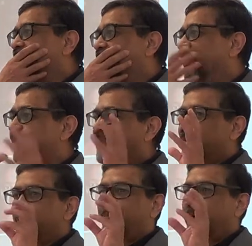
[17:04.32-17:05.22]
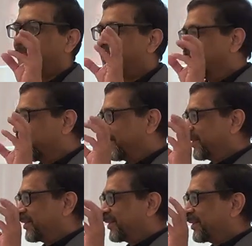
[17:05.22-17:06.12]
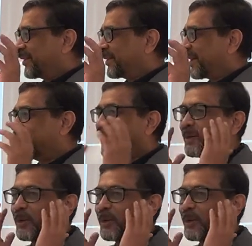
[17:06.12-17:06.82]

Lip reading: is puffy, like